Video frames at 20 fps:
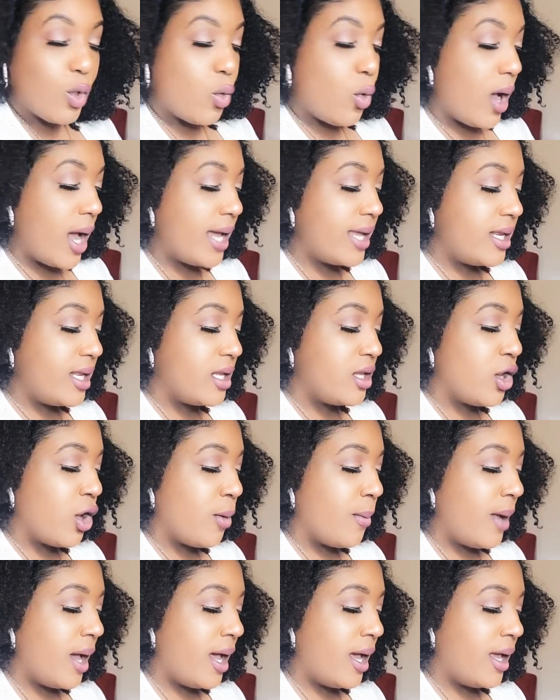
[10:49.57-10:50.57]
quieting
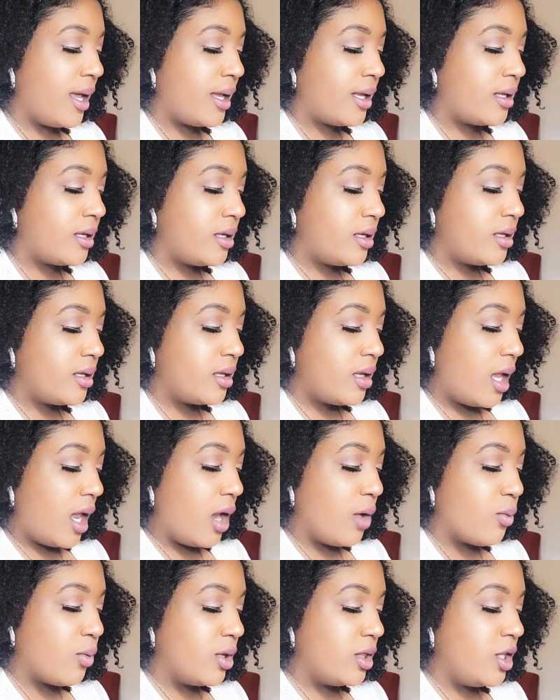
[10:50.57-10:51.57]
your mind,
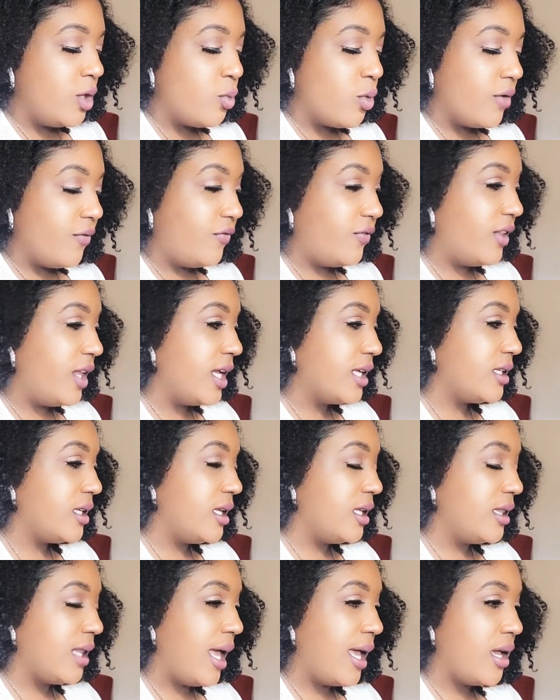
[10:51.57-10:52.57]
and really
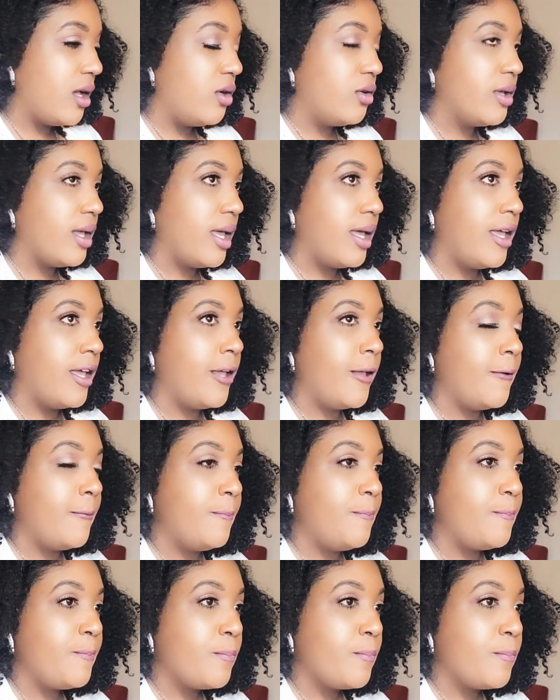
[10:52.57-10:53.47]
reflecting like, okay,